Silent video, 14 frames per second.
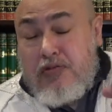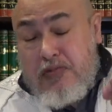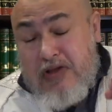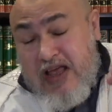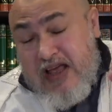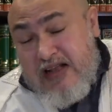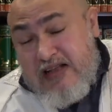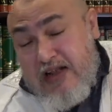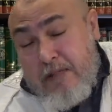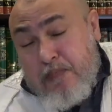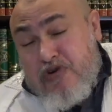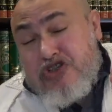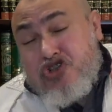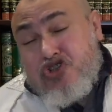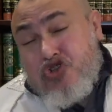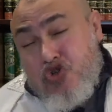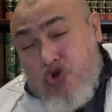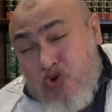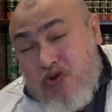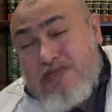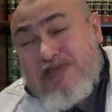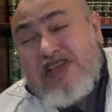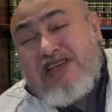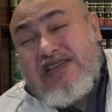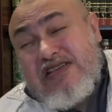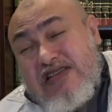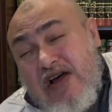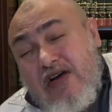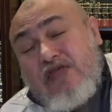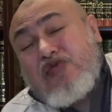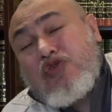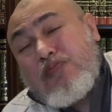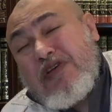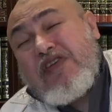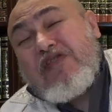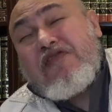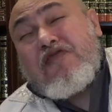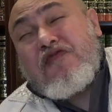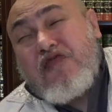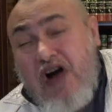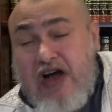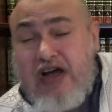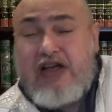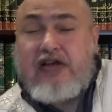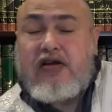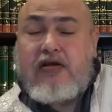And presumes itself to be fine.